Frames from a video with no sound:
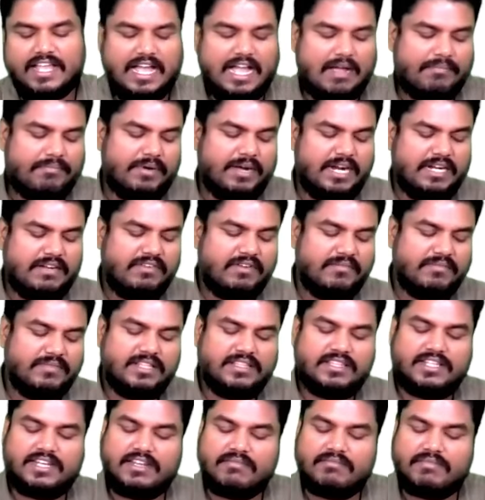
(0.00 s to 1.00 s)
Apart from
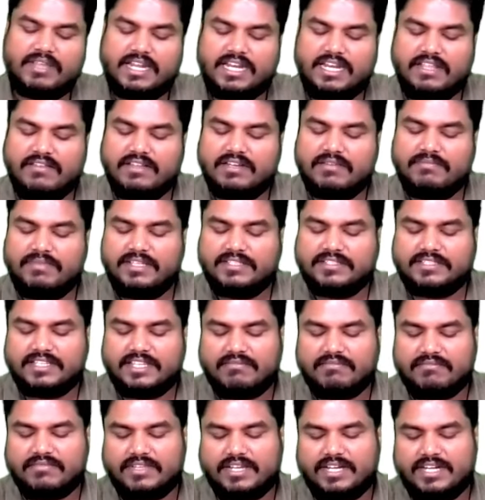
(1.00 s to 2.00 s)
that, the remaining will be
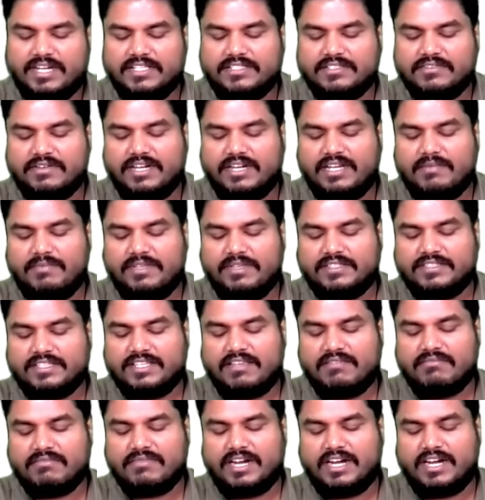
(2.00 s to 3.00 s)
same. It is going to be
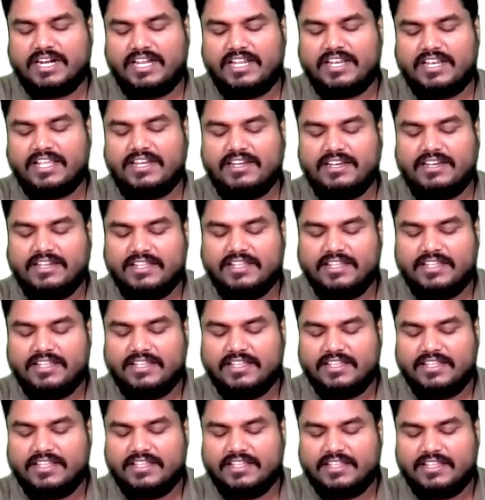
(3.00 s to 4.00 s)
same adenine,
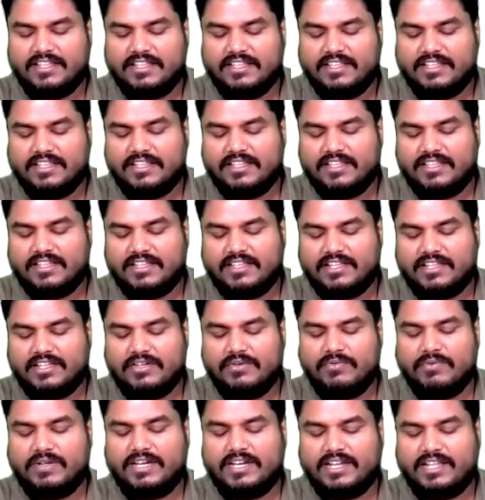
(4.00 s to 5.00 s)

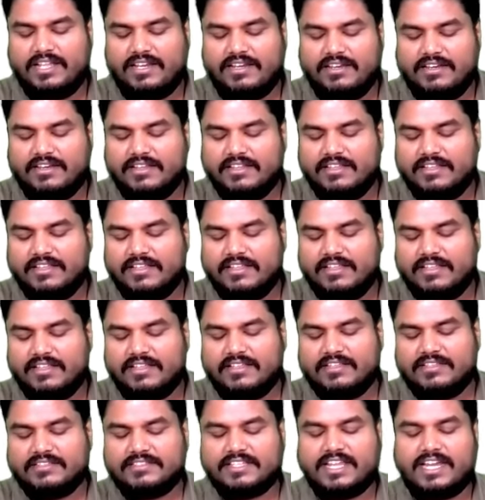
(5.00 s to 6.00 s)
guanine,
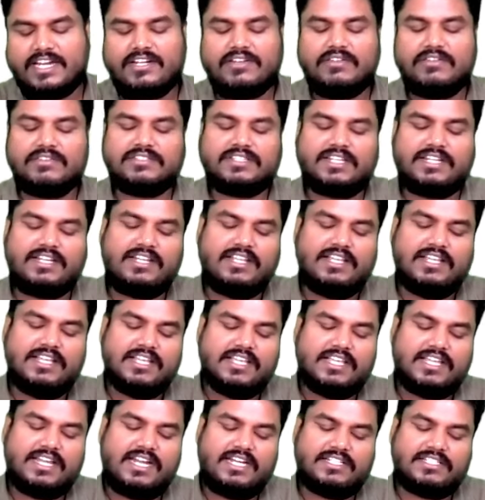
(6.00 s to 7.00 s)
cytosine.
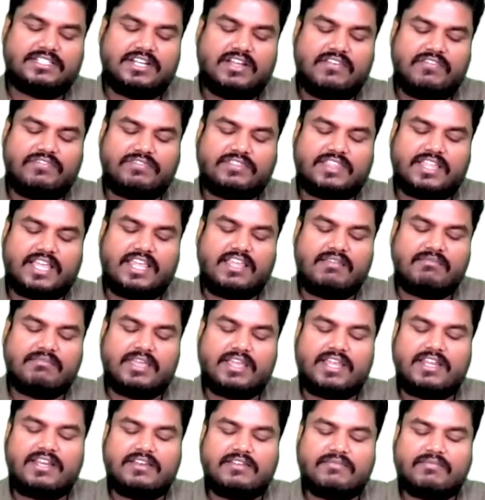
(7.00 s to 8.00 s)
Instead of
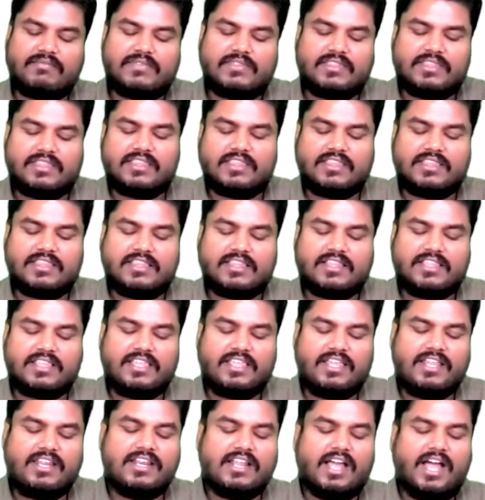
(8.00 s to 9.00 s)
thymine,
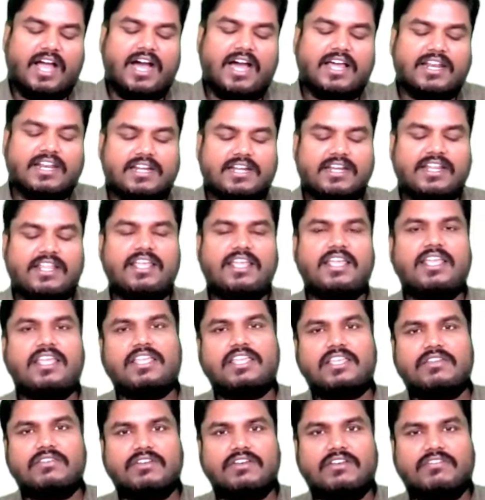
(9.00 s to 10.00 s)
in RNA,
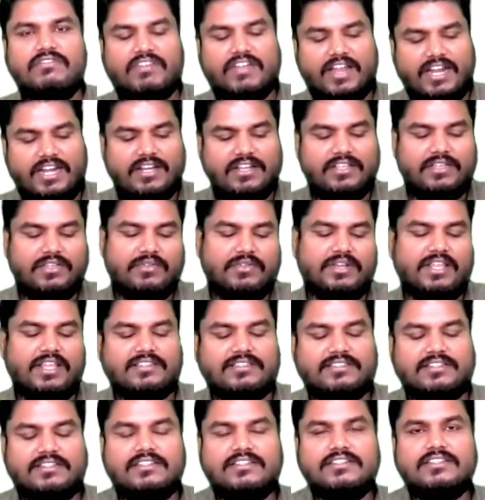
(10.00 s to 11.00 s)
you will find
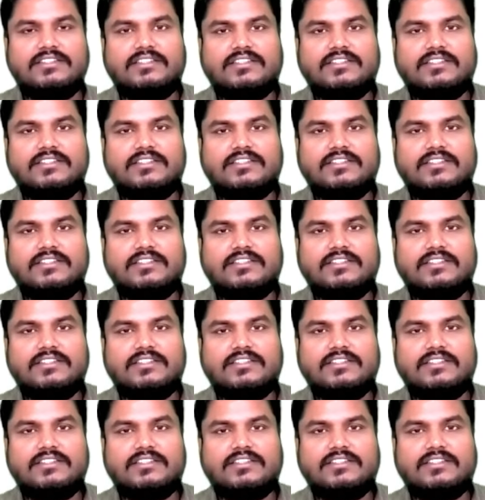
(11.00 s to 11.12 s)
uracil.